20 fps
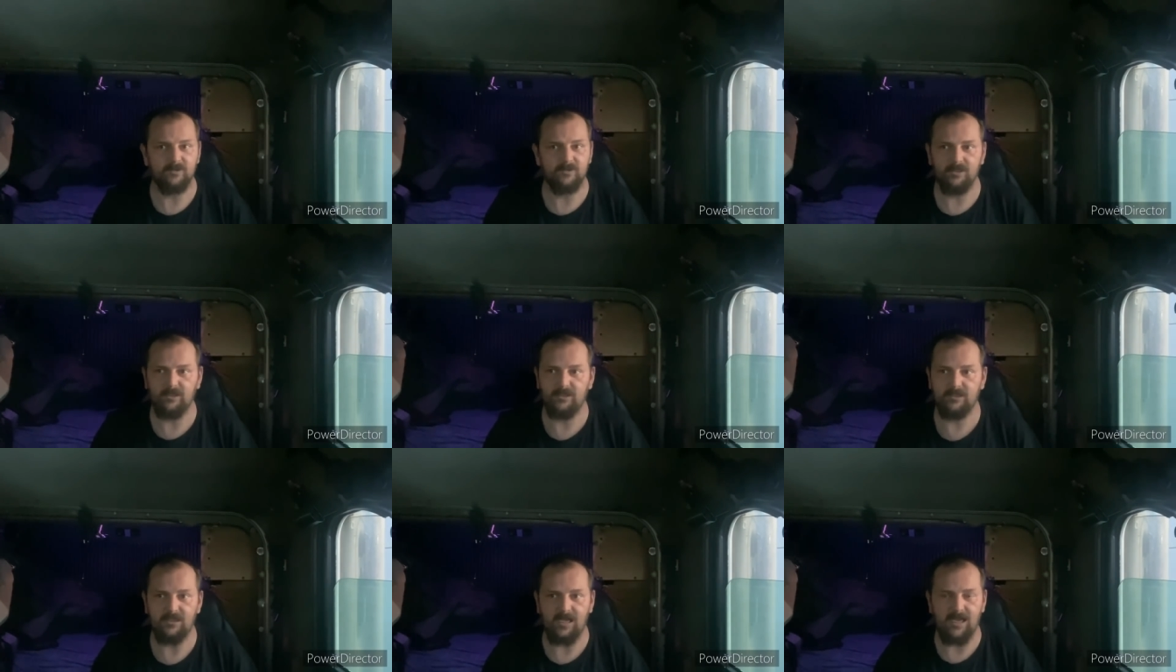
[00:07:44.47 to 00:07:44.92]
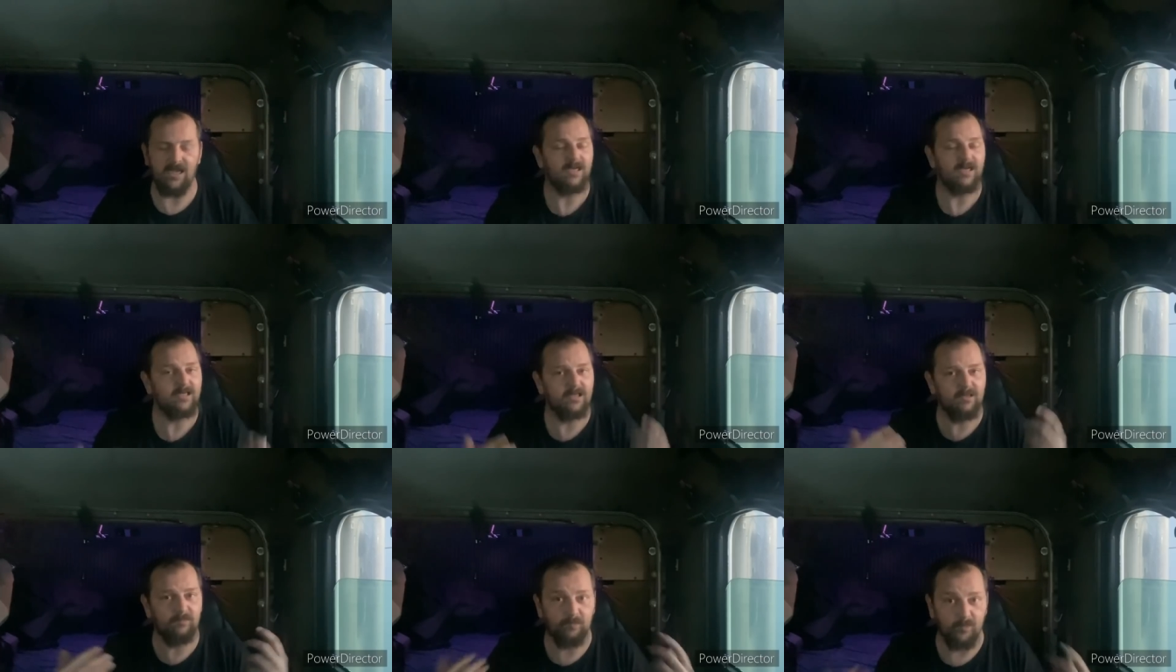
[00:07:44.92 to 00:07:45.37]
Like, I
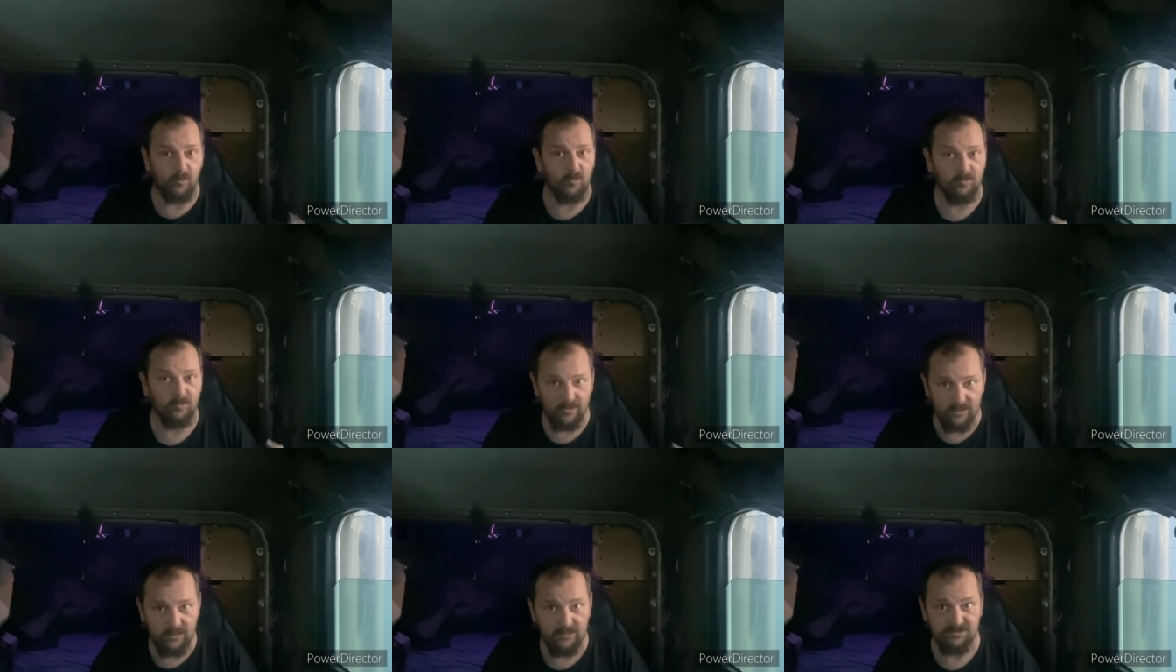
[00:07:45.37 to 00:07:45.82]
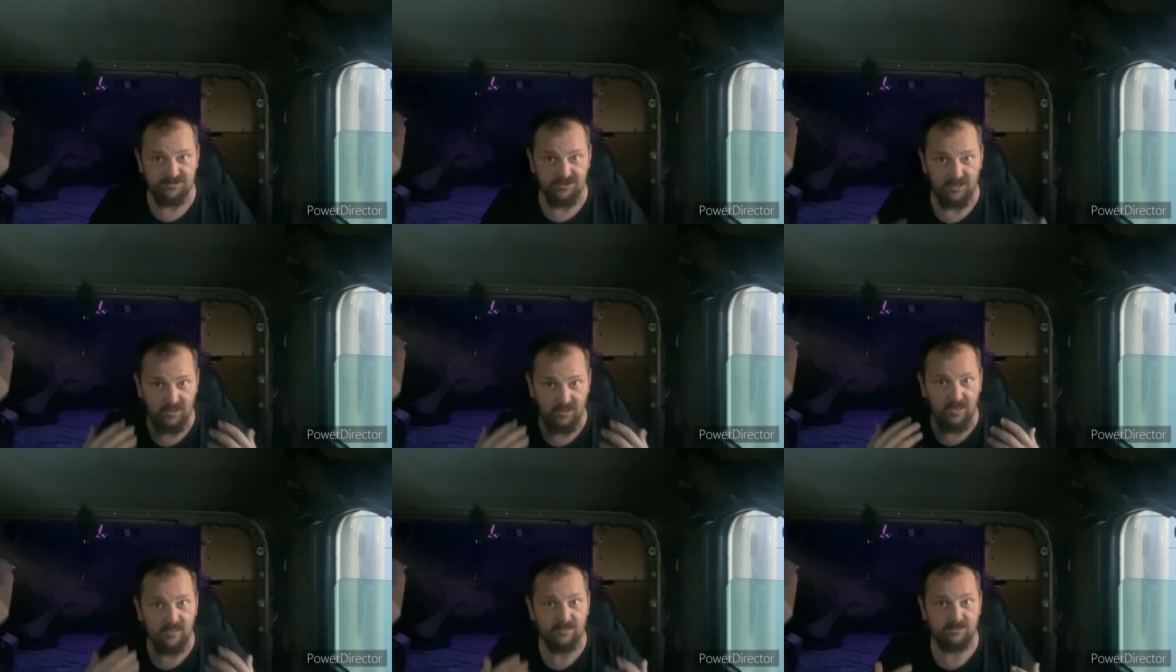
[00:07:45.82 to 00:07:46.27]
get bored easy.
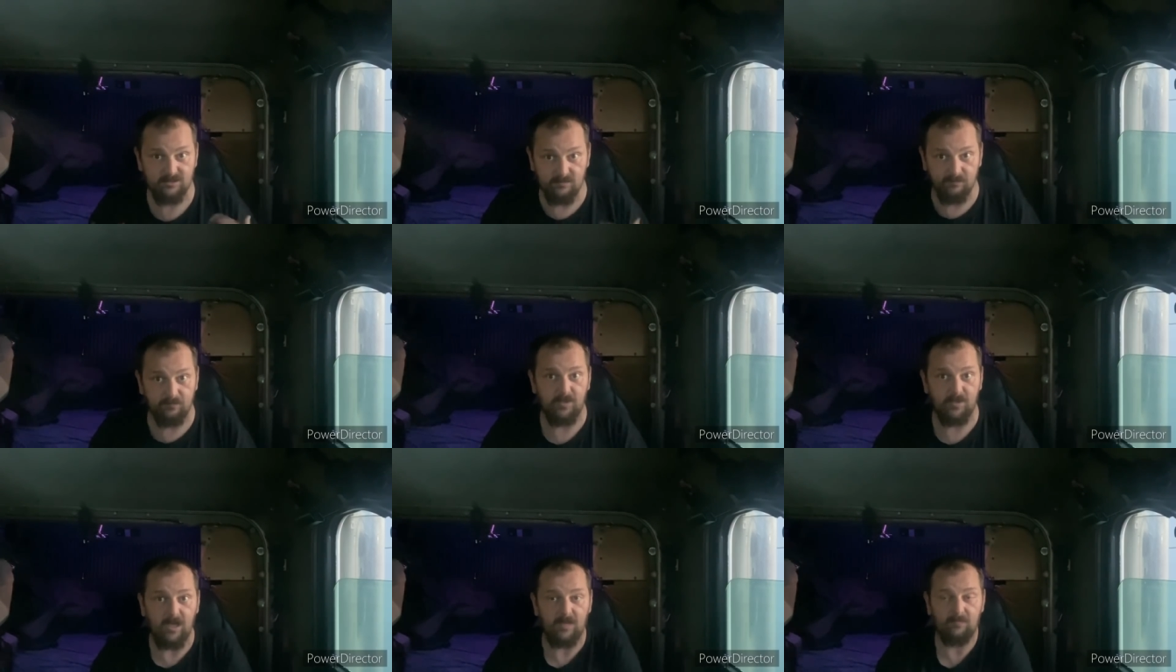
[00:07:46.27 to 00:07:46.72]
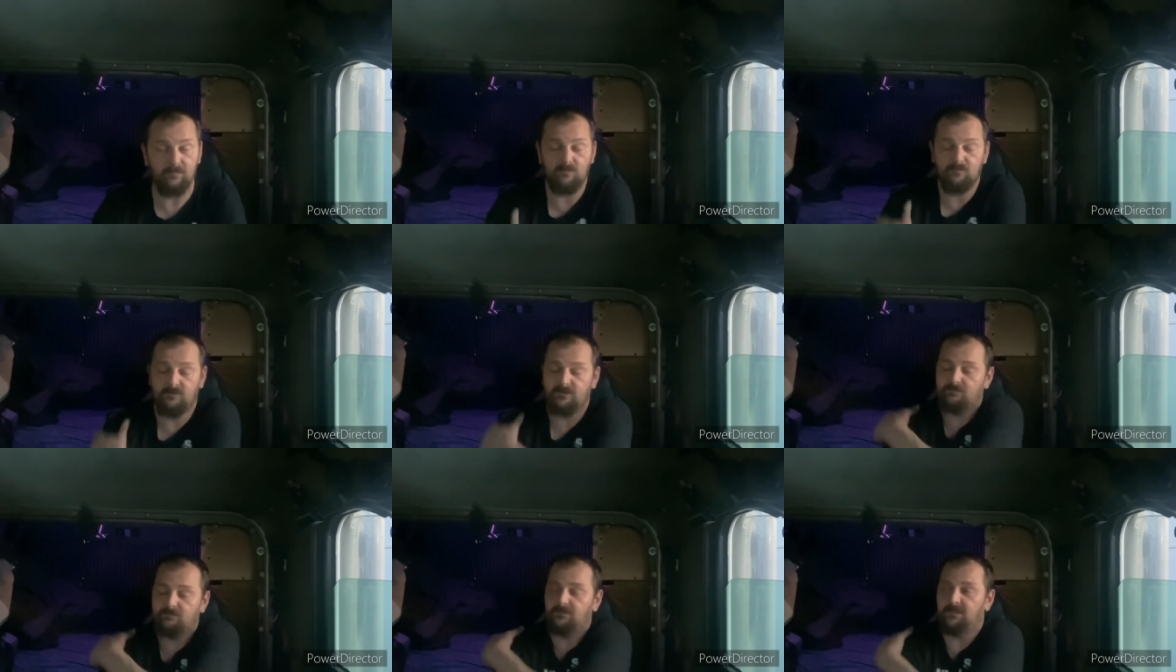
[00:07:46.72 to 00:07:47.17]
That's a problem
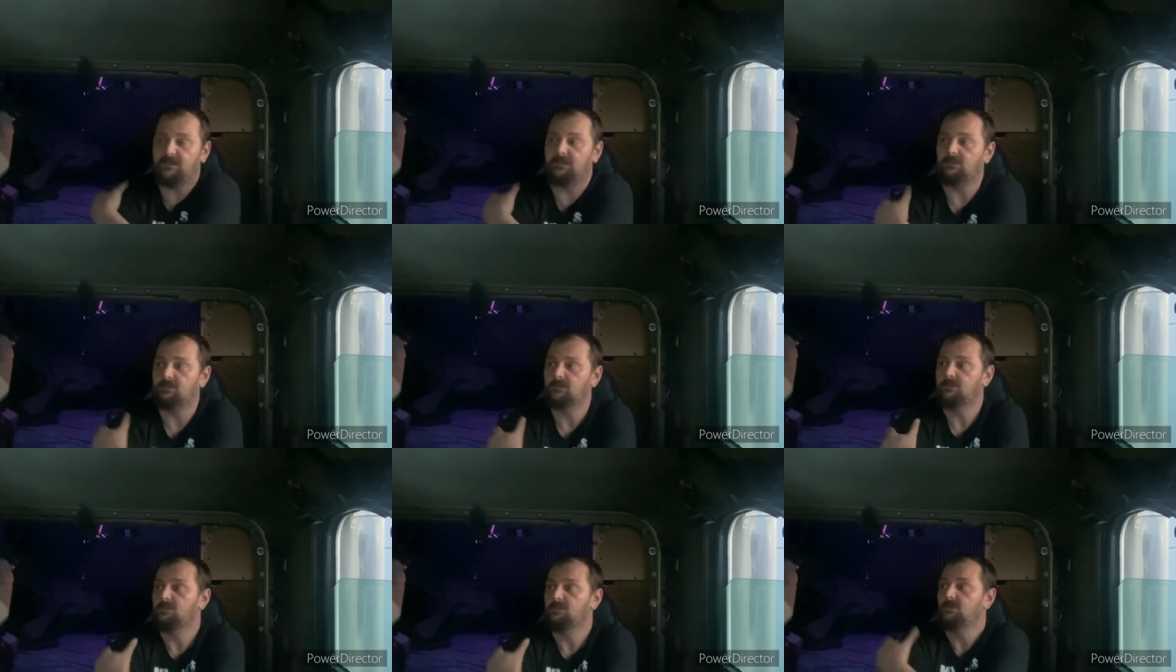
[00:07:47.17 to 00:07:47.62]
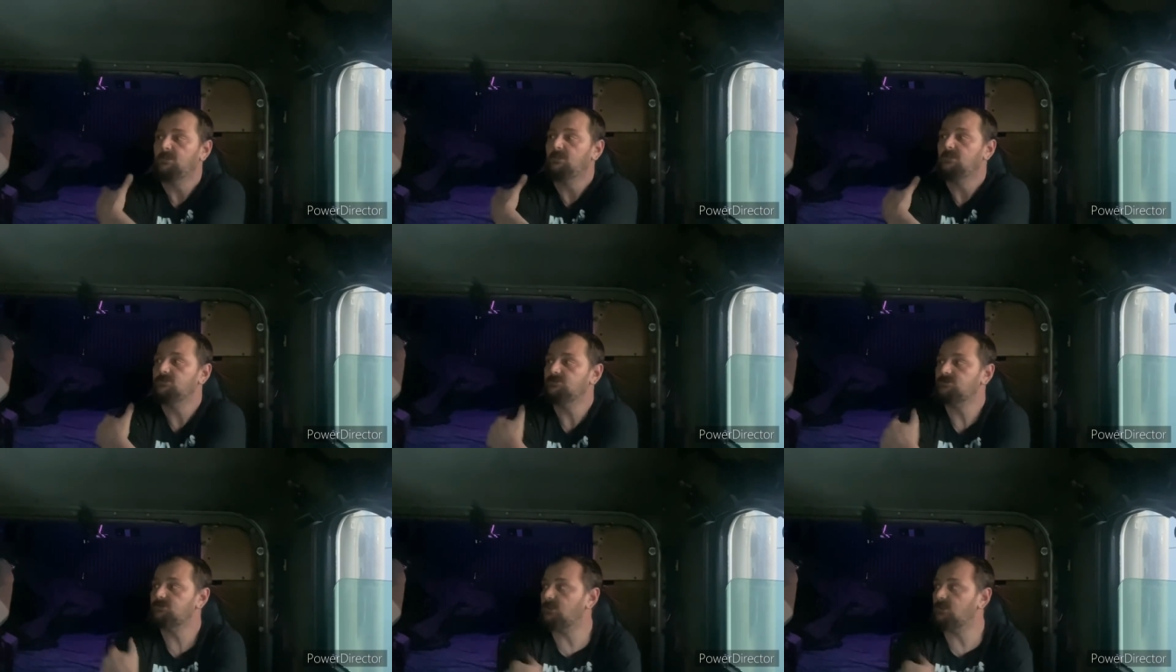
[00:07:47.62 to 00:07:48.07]
with me.
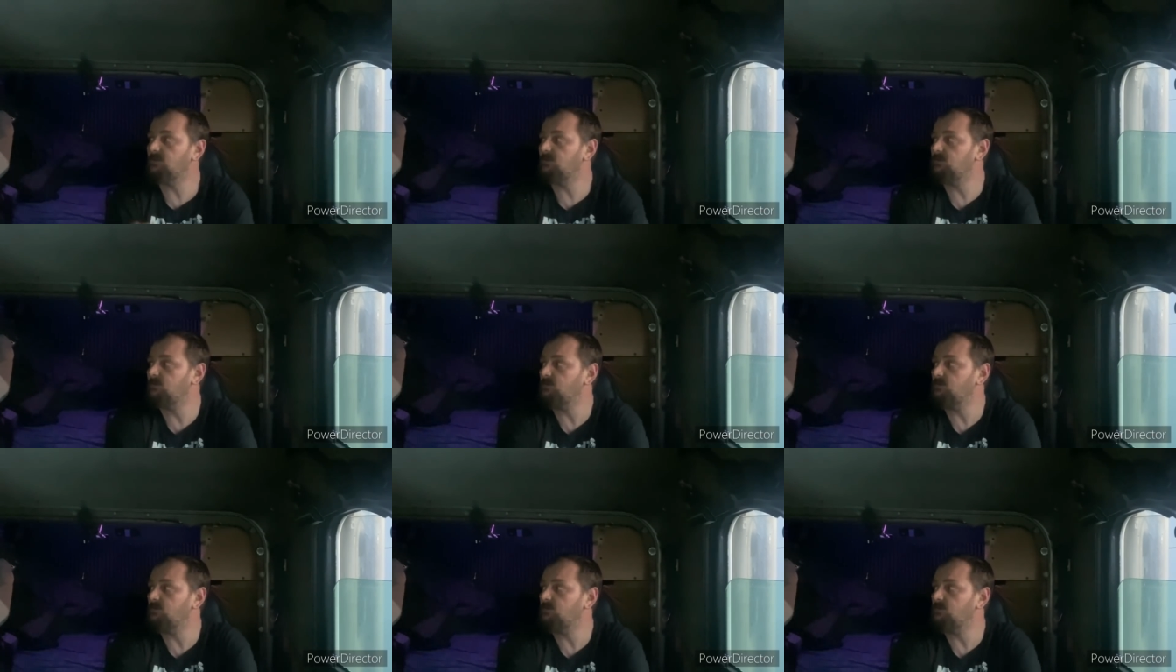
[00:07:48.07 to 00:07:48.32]
So